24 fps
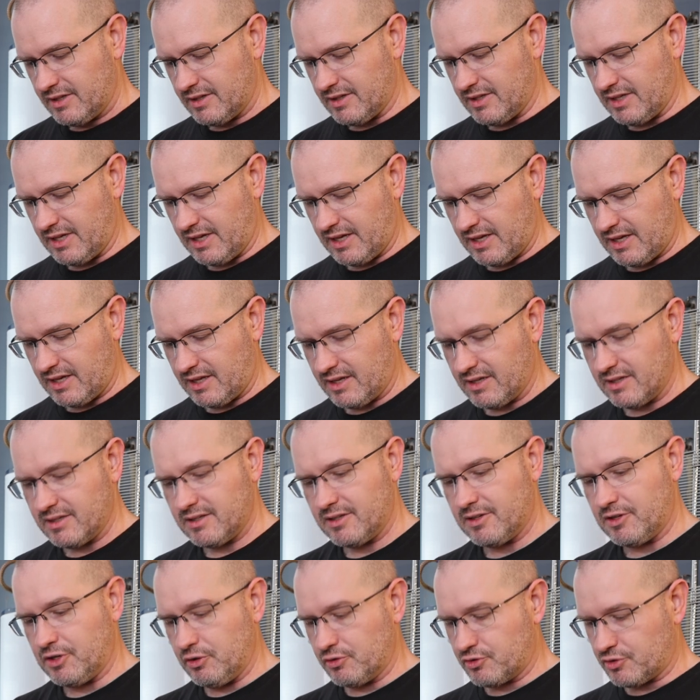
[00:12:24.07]
the
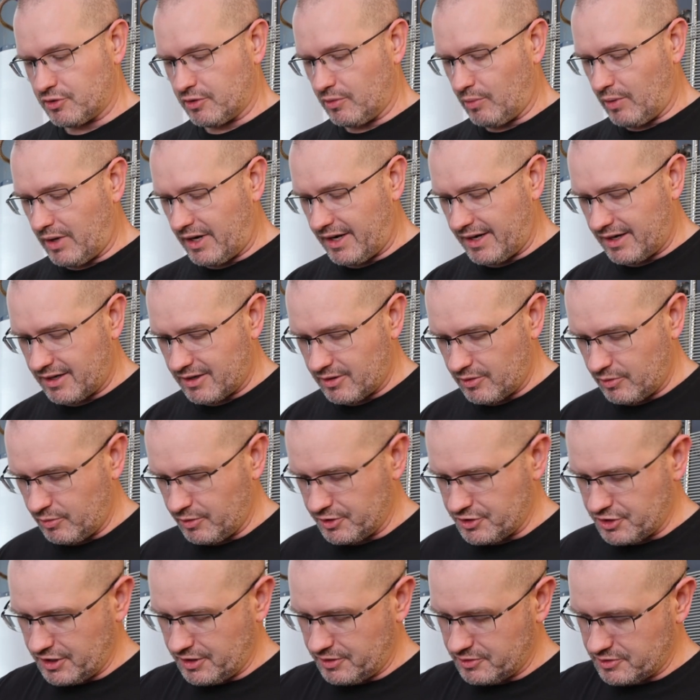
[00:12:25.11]
neutral wire,
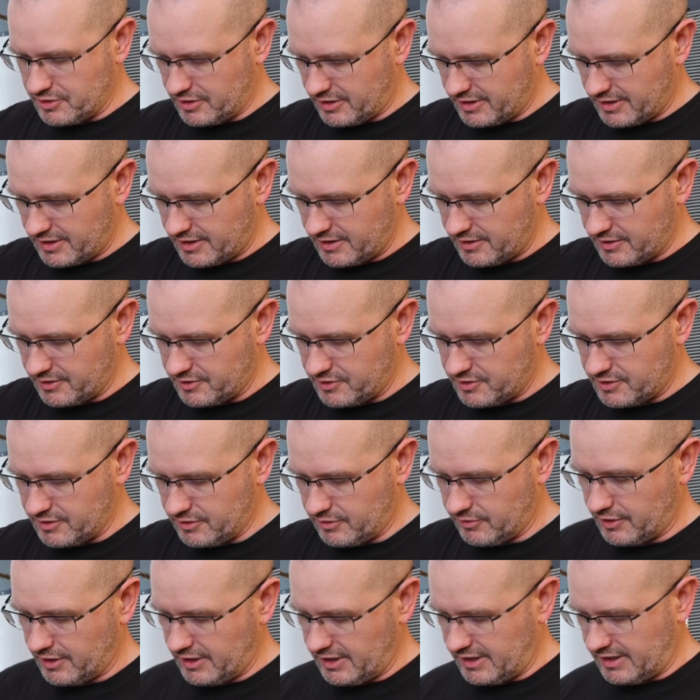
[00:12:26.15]
which goes on the
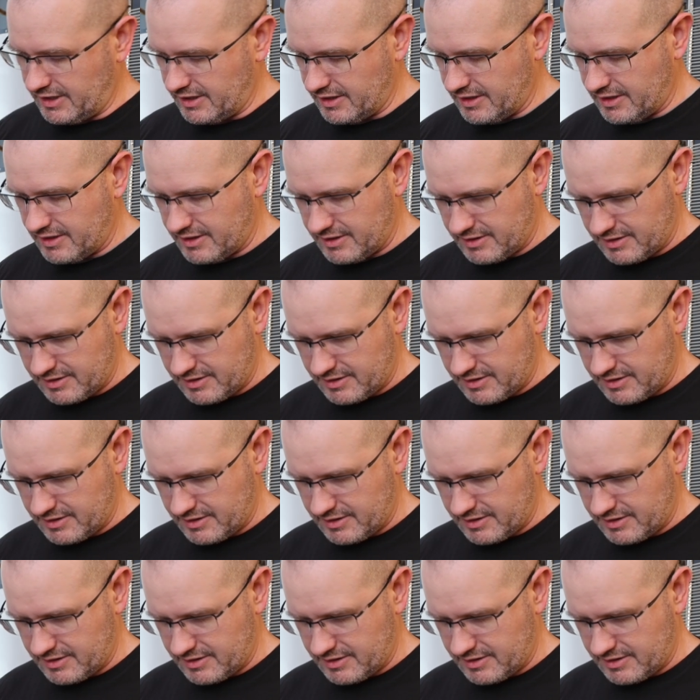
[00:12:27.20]
silver lug.